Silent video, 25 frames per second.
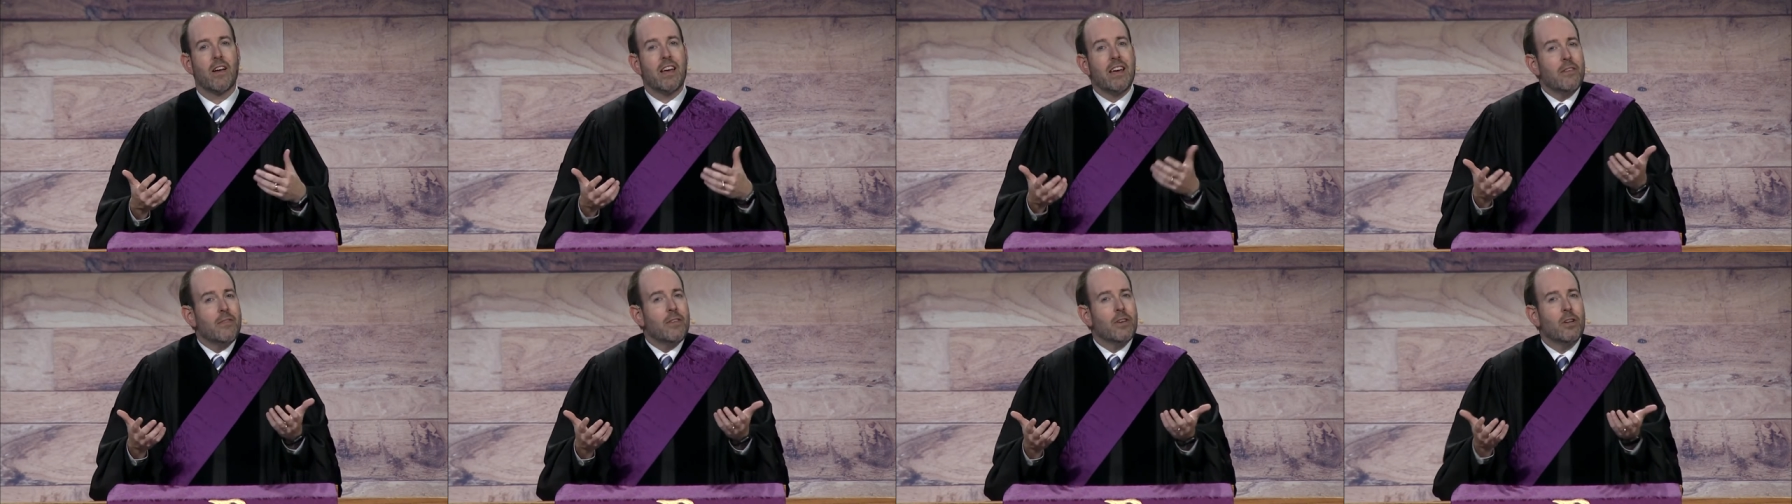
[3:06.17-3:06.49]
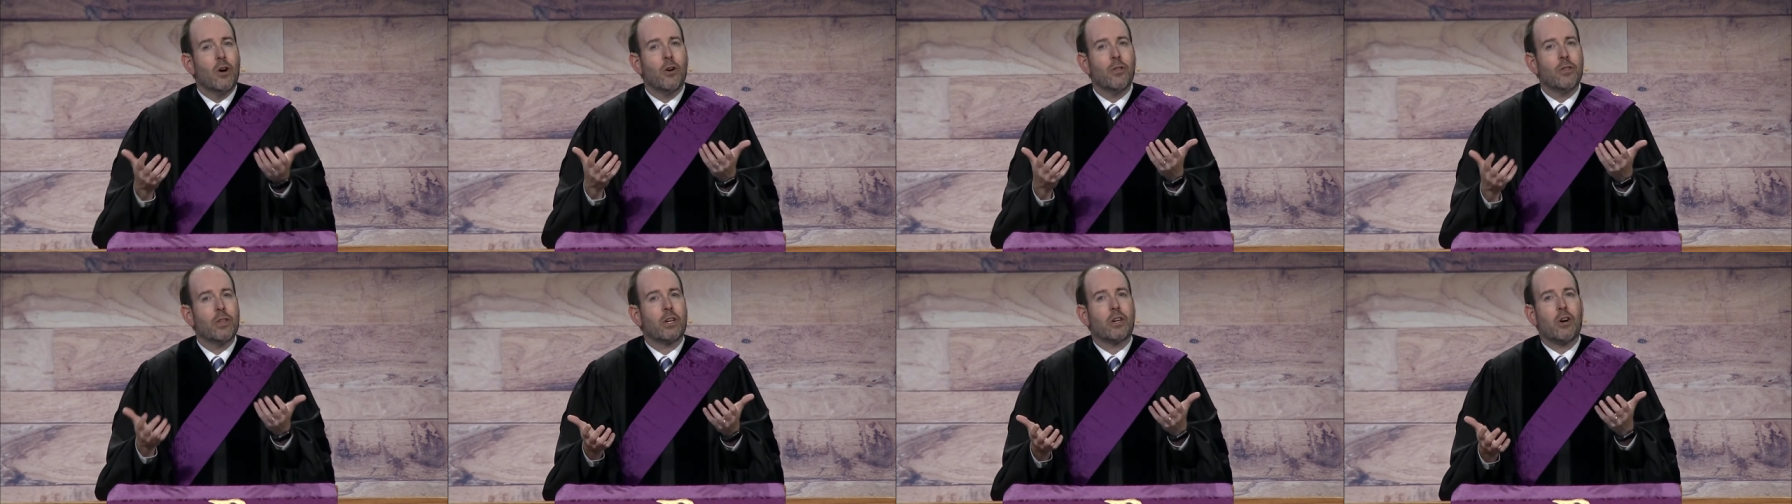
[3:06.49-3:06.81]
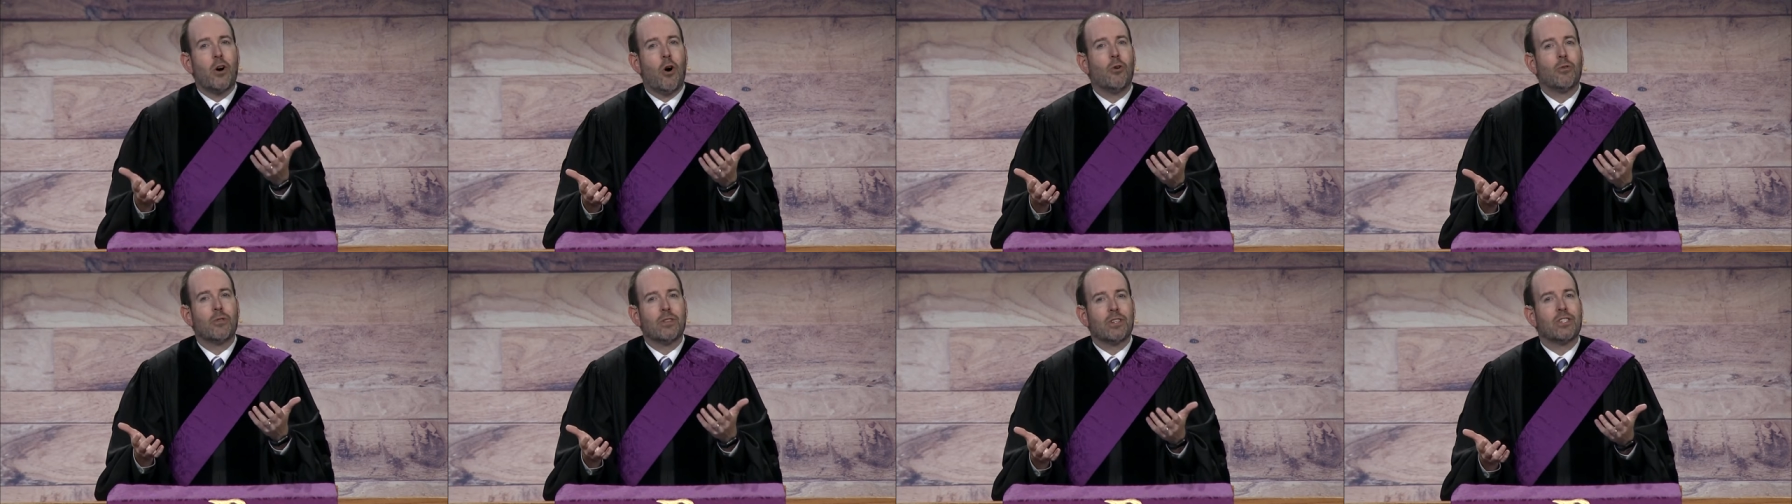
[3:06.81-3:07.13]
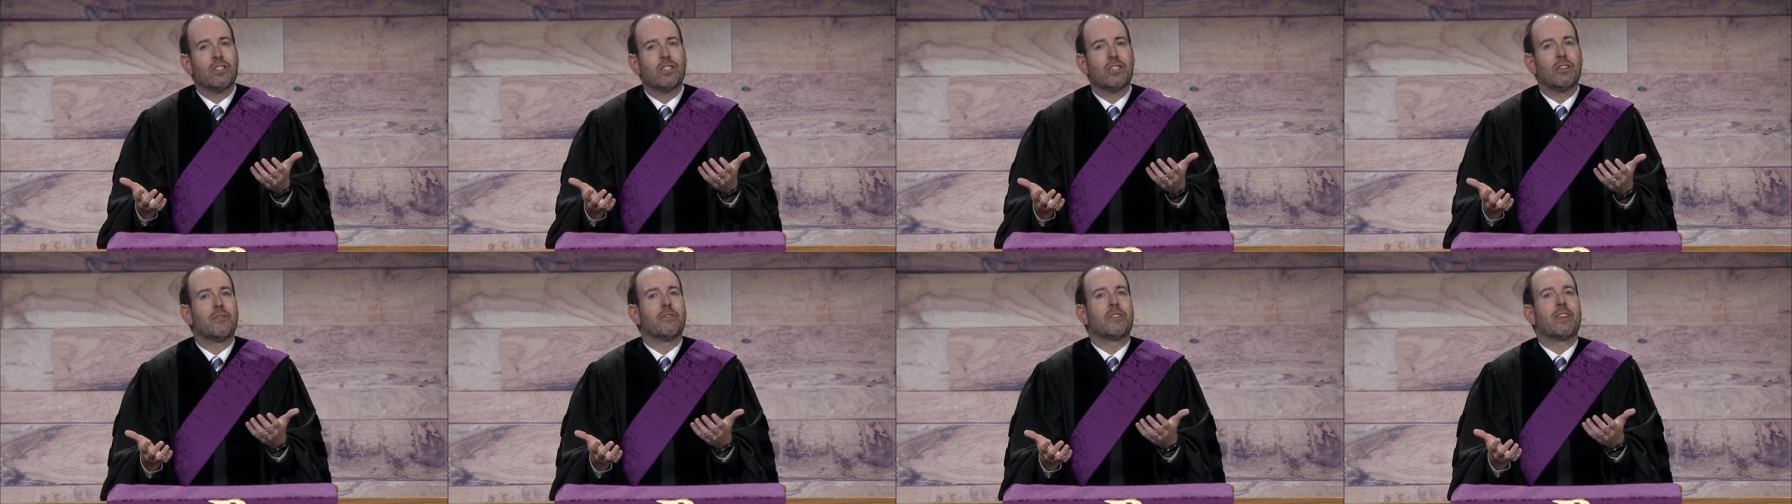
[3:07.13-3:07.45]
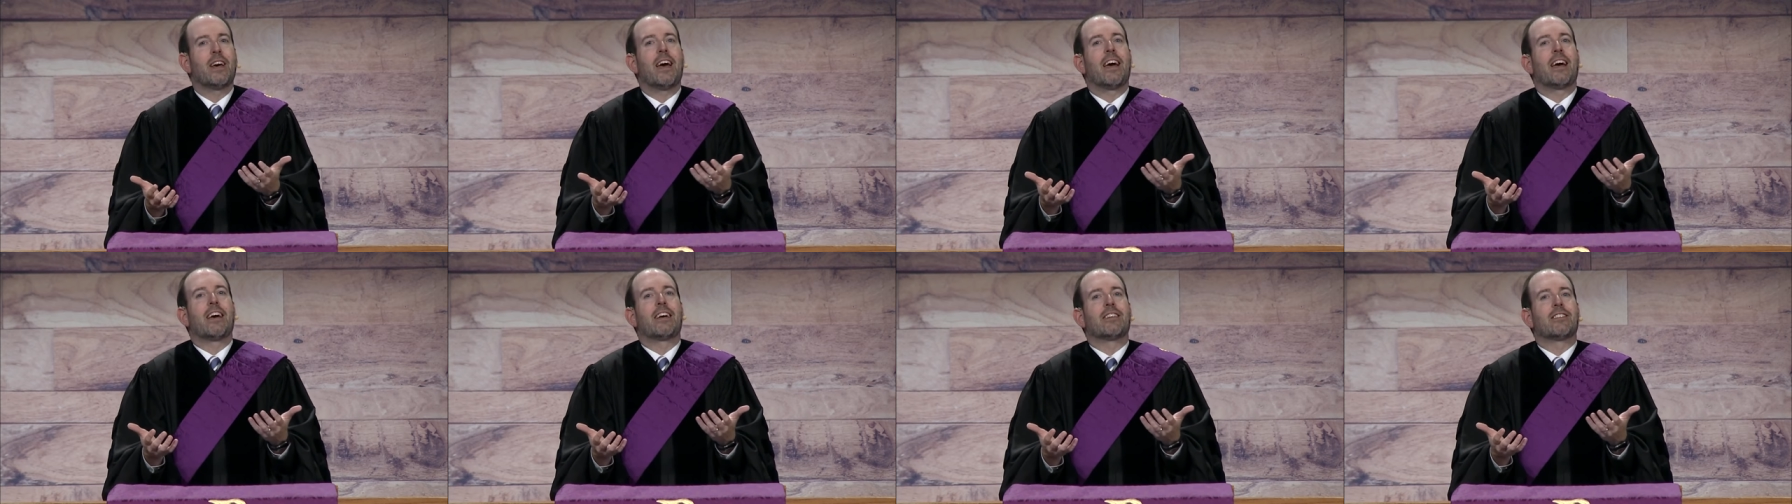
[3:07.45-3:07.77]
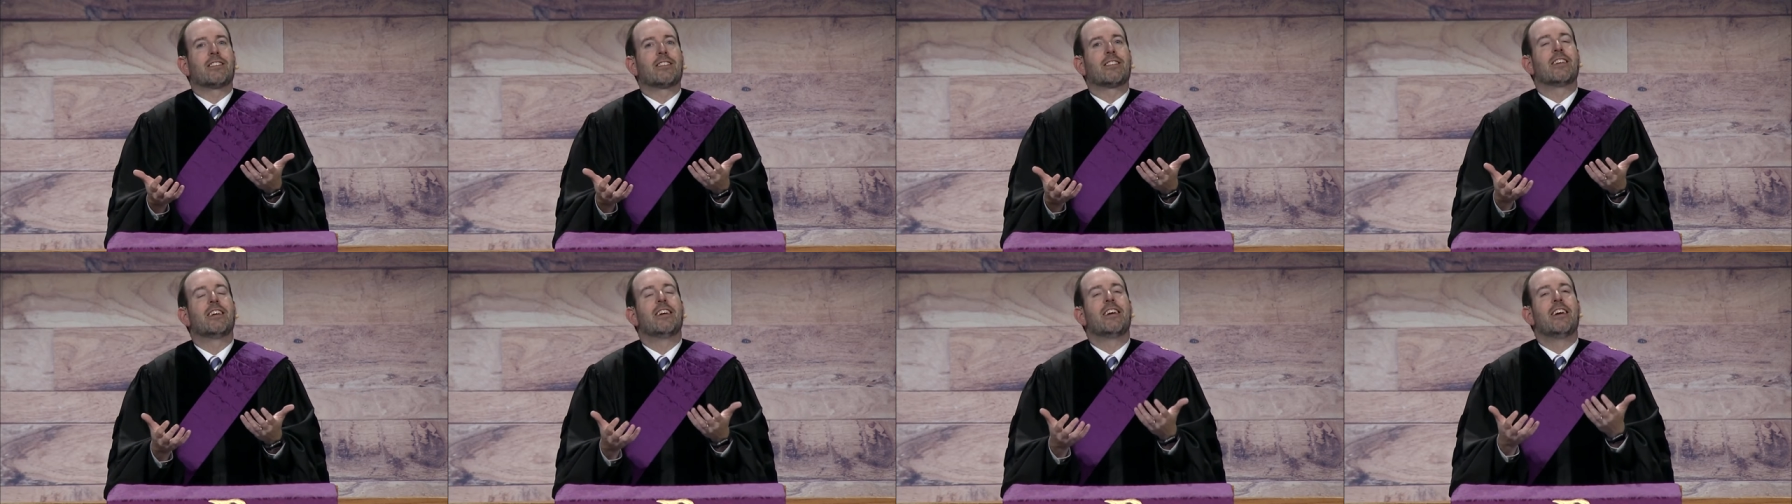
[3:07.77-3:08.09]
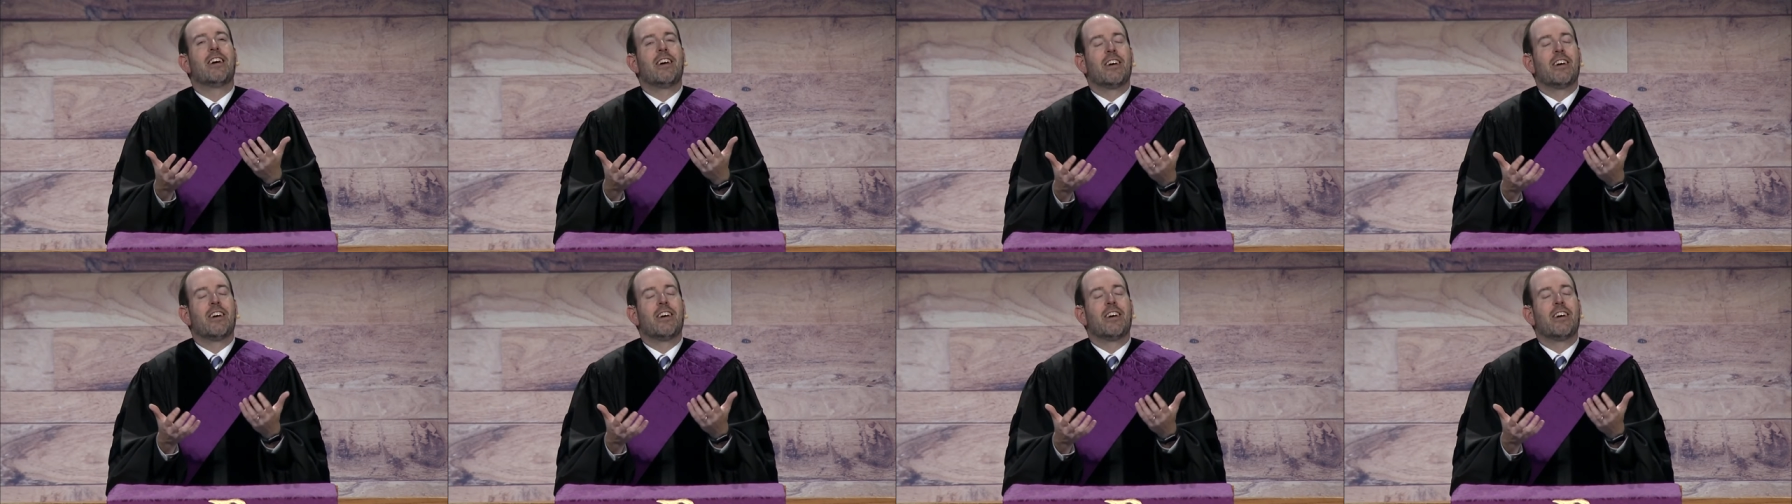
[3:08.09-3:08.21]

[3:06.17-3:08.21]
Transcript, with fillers: Even on the coldest of days,